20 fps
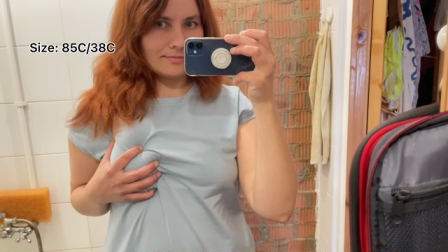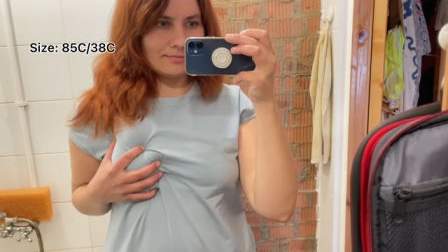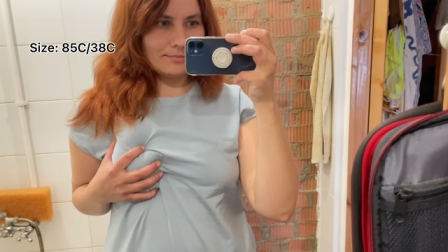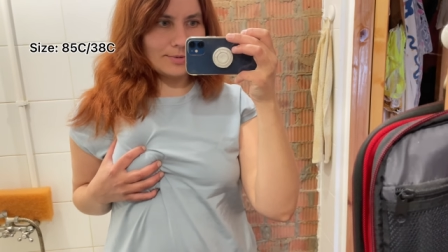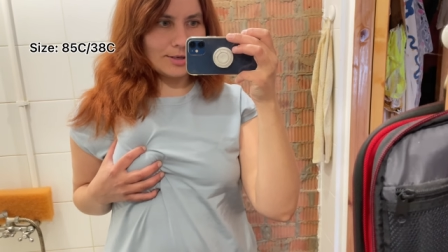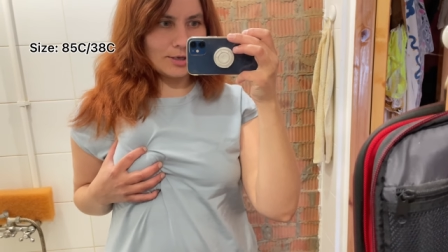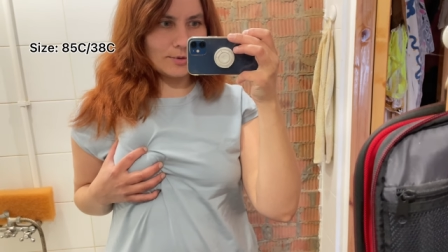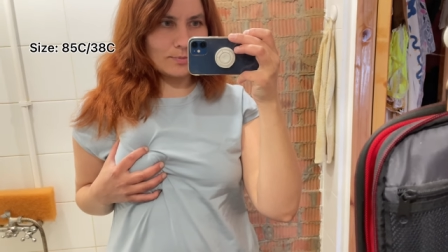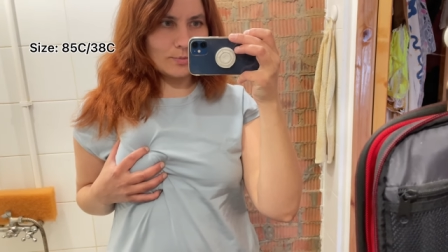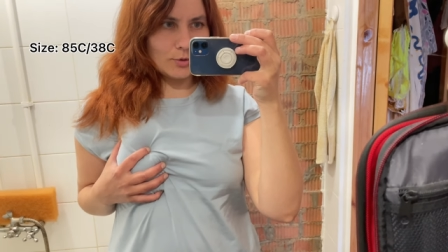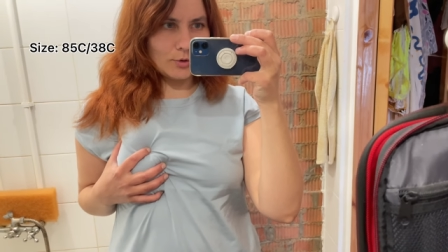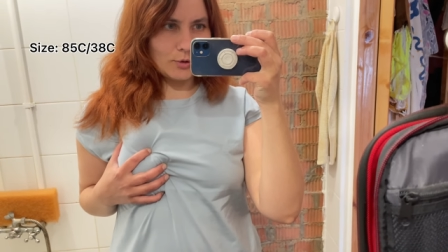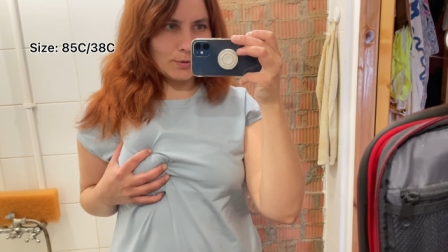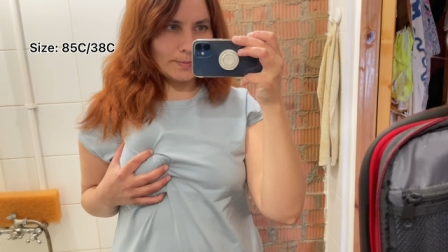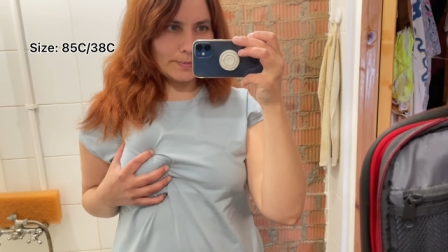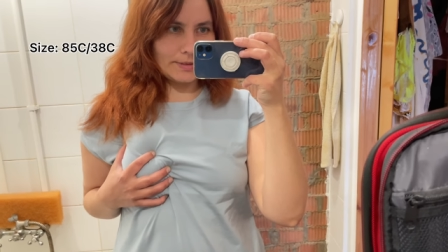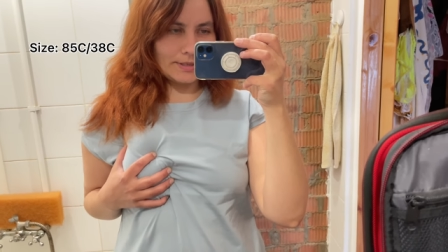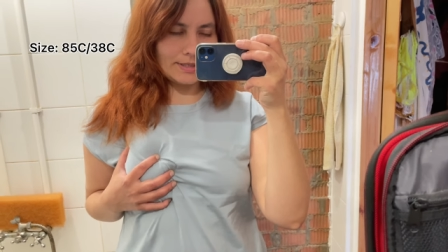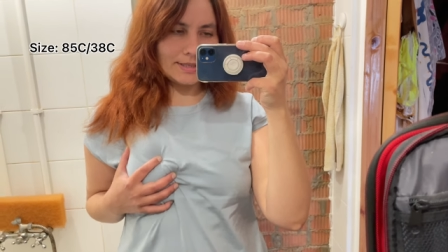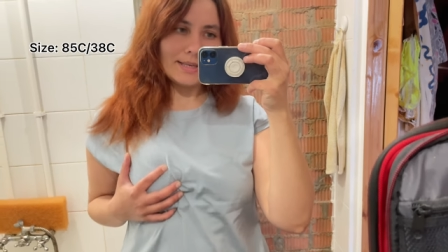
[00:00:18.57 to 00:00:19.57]
Big
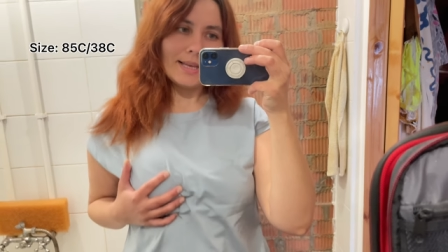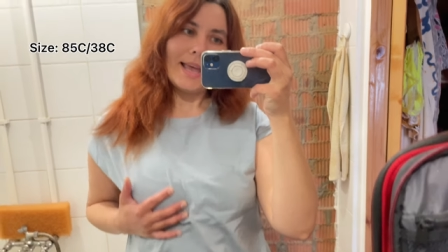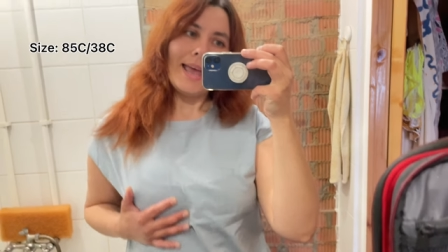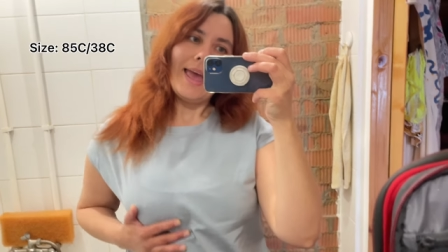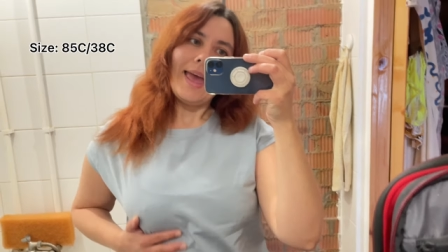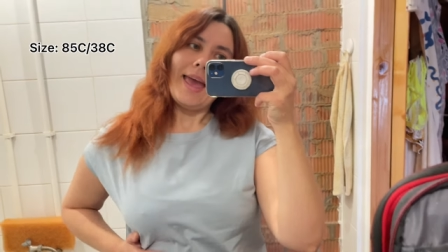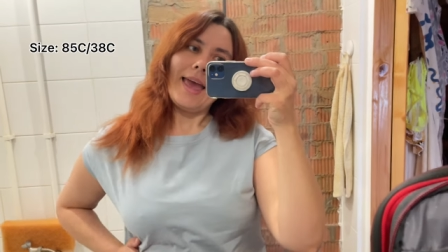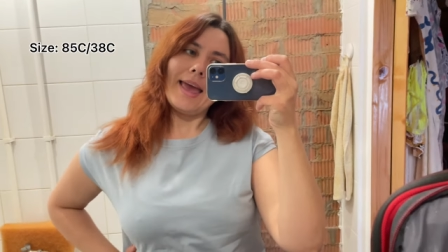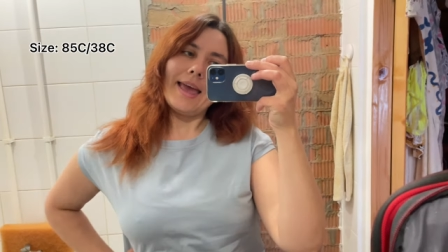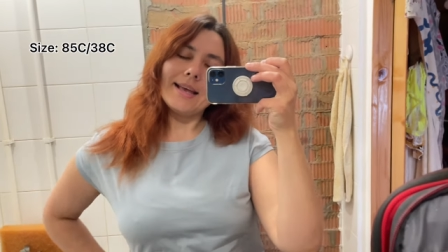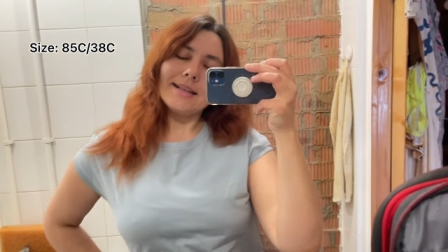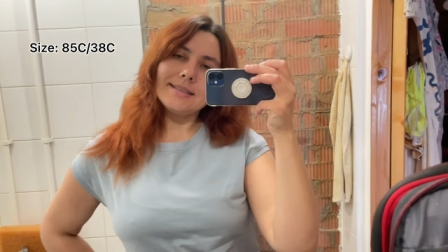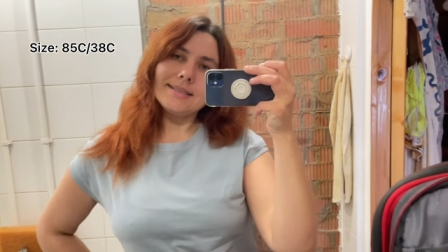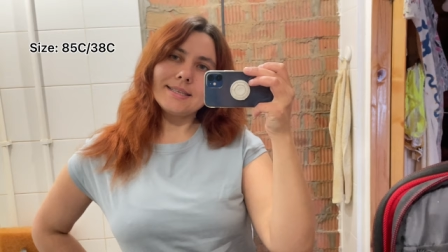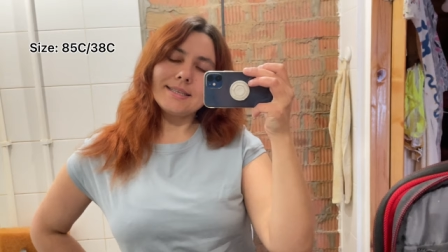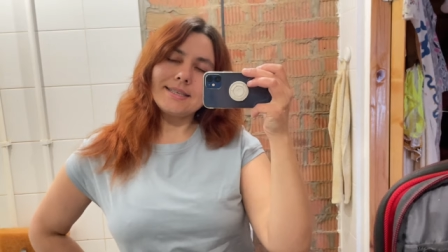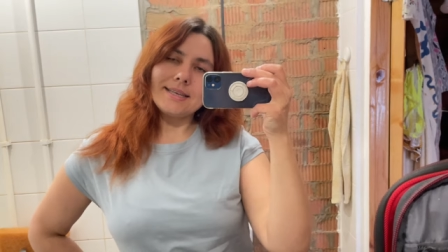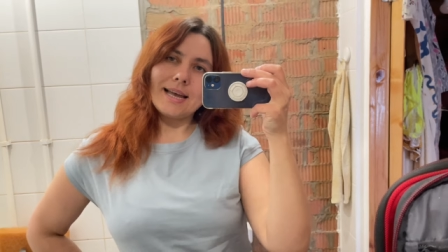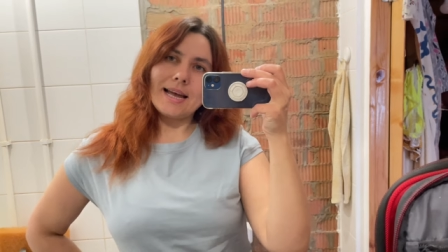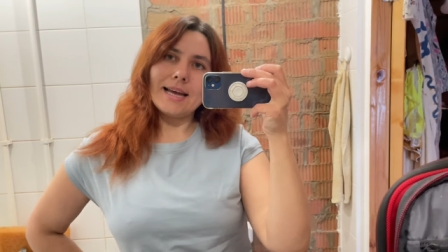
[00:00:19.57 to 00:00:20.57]
boobs, and
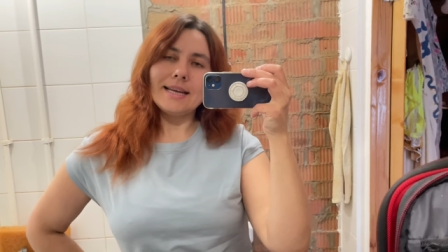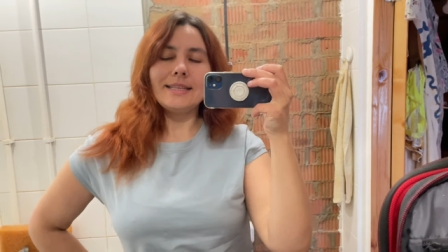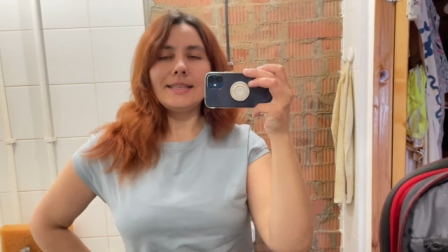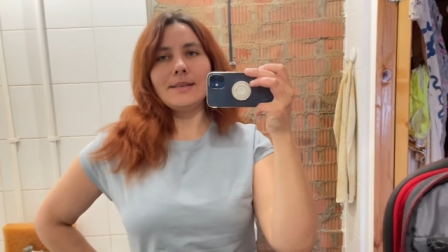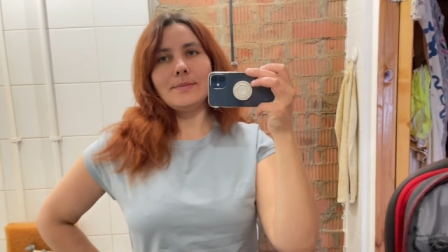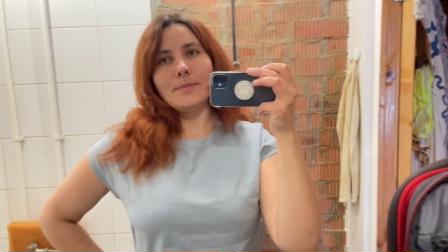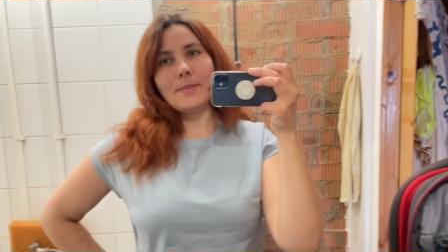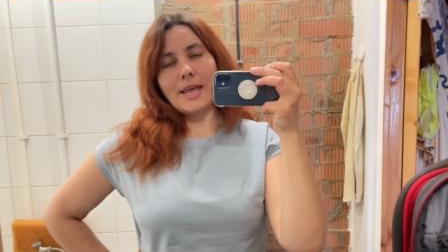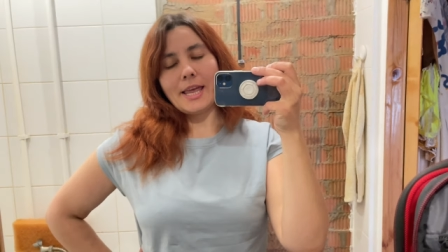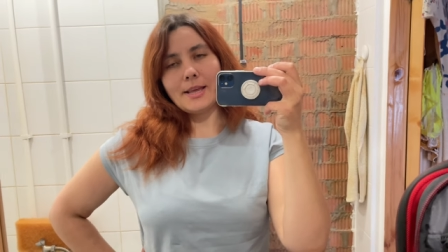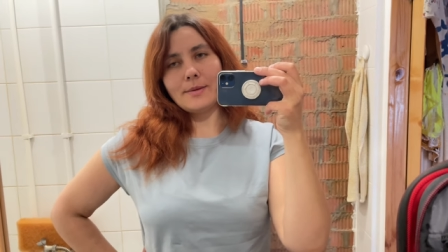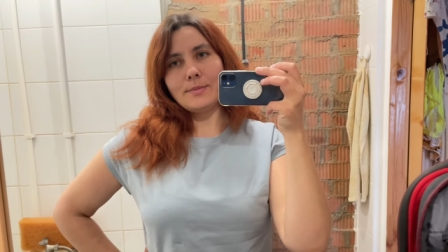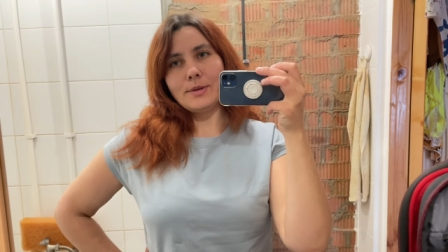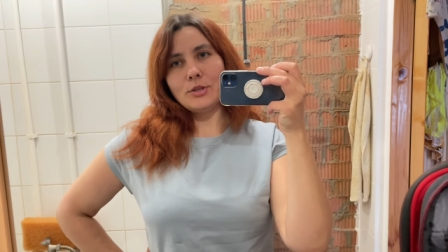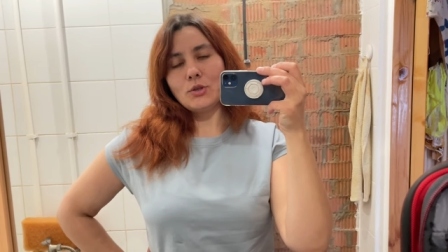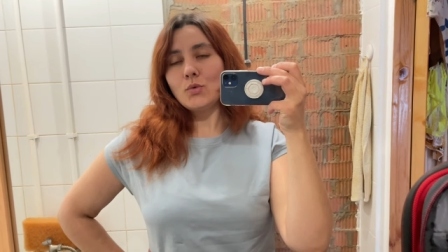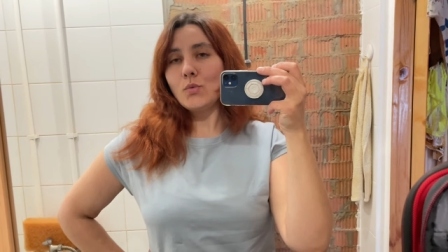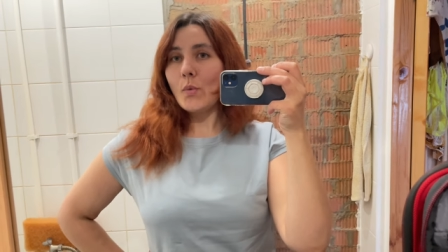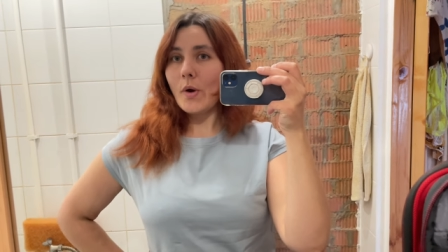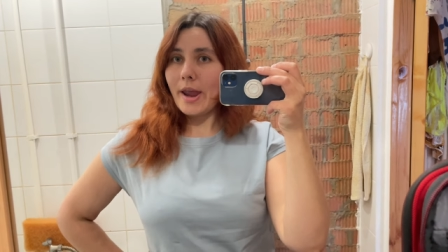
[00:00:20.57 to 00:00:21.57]
society make me
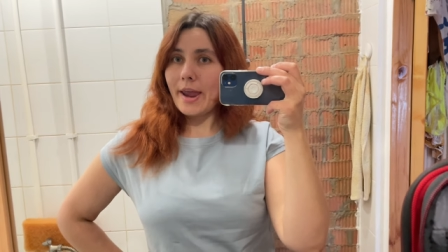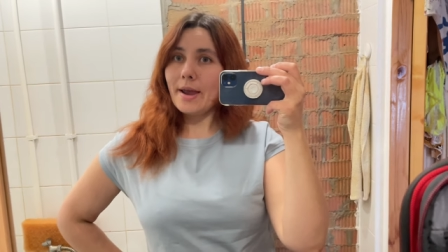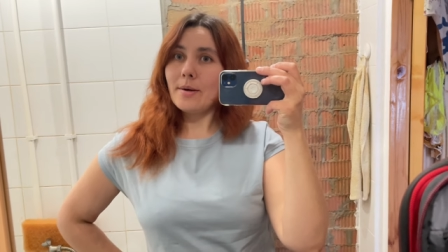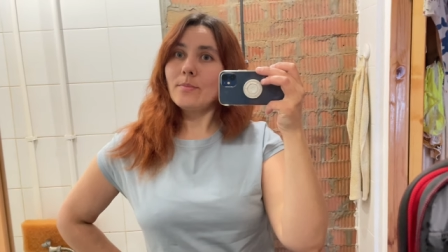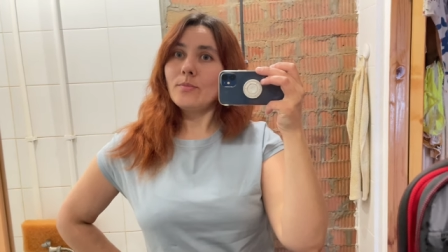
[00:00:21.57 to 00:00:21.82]
to wear a